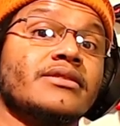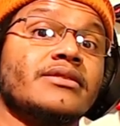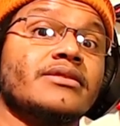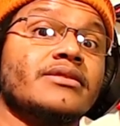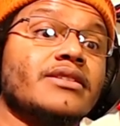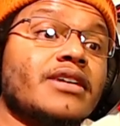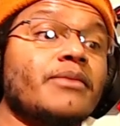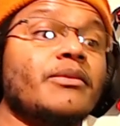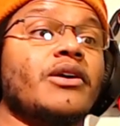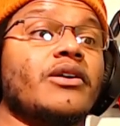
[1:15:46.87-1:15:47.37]

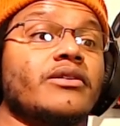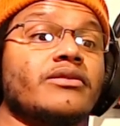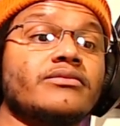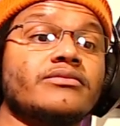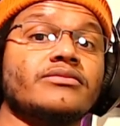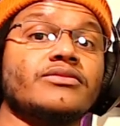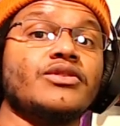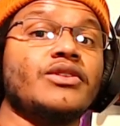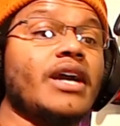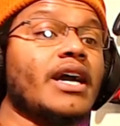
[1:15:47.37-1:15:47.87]
Come on.
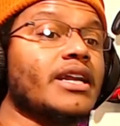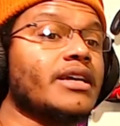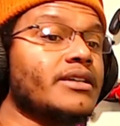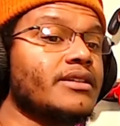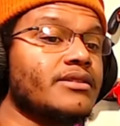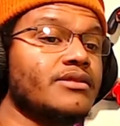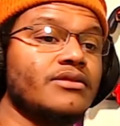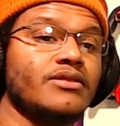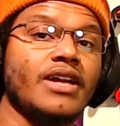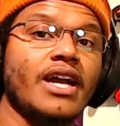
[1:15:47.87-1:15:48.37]
You gotta
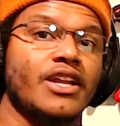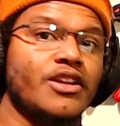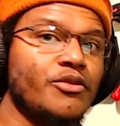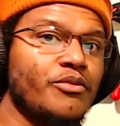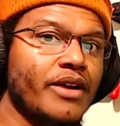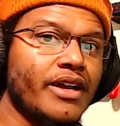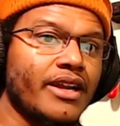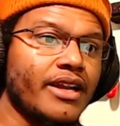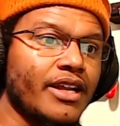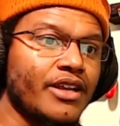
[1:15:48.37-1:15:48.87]
do
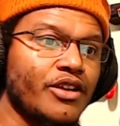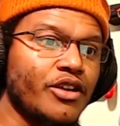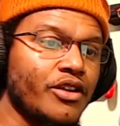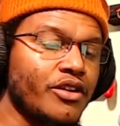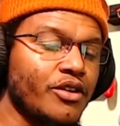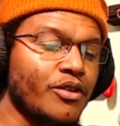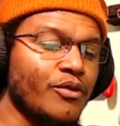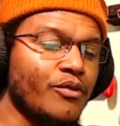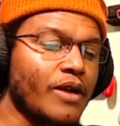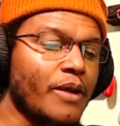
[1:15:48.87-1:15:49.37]
better.
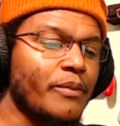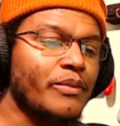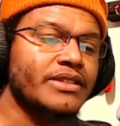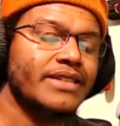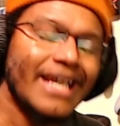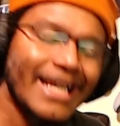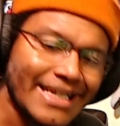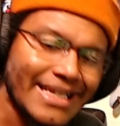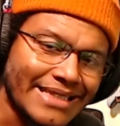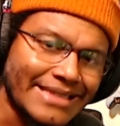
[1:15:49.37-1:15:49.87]
Your
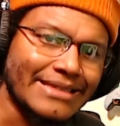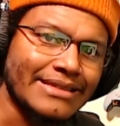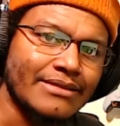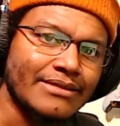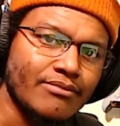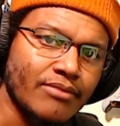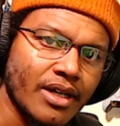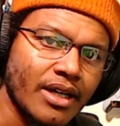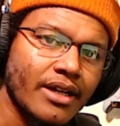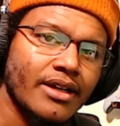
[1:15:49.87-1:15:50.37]
reputation,
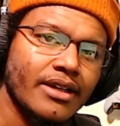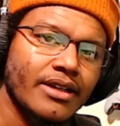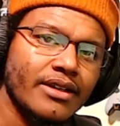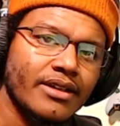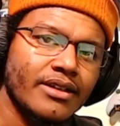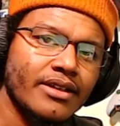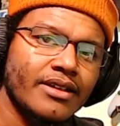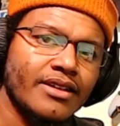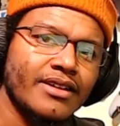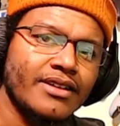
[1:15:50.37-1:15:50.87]
bro.
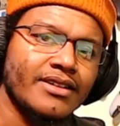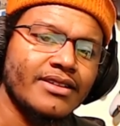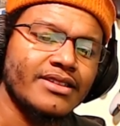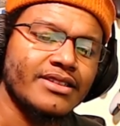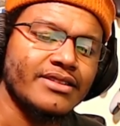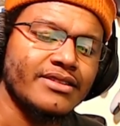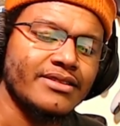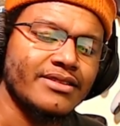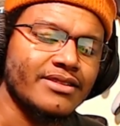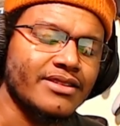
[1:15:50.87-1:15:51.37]

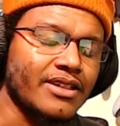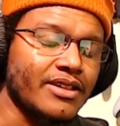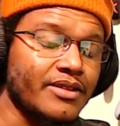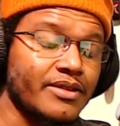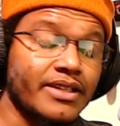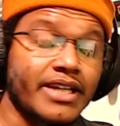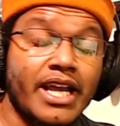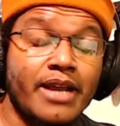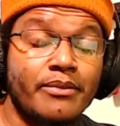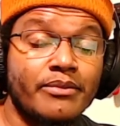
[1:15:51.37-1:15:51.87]
So
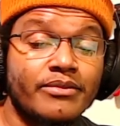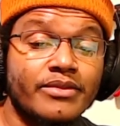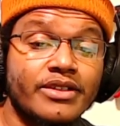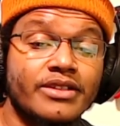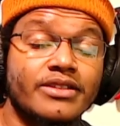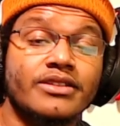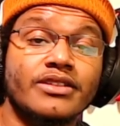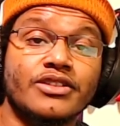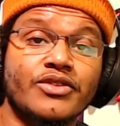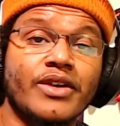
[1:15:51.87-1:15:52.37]

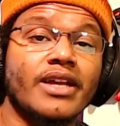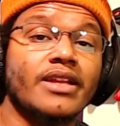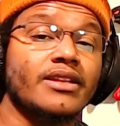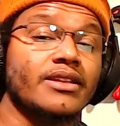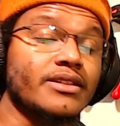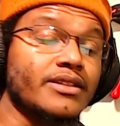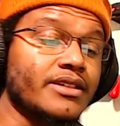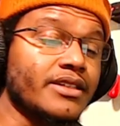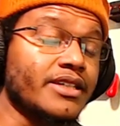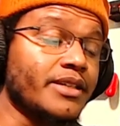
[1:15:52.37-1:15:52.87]
the trailer
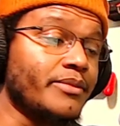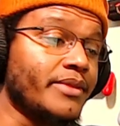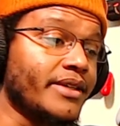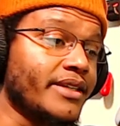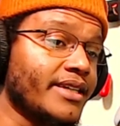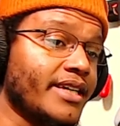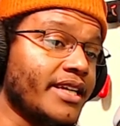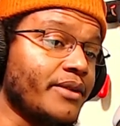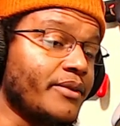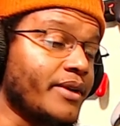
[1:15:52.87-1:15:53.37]
looked good, but
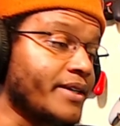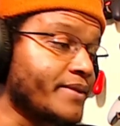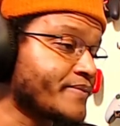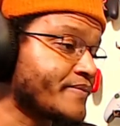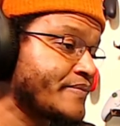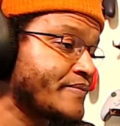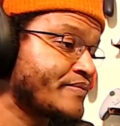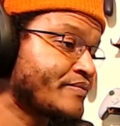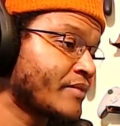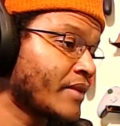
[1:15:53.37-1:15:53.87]
anyway,
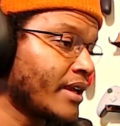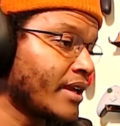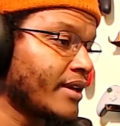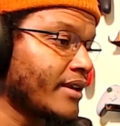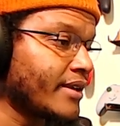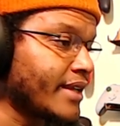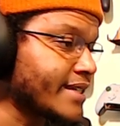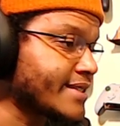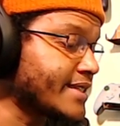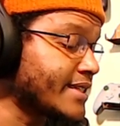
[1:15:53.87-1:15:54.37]

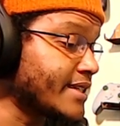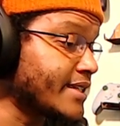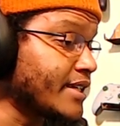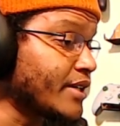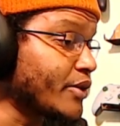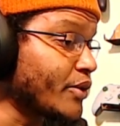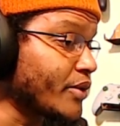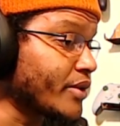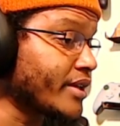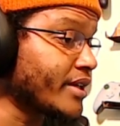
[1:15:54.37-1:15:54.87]
that's neither here
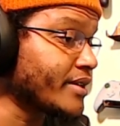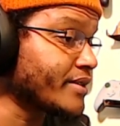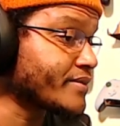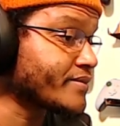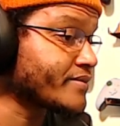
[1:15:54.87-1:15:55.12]
nor there.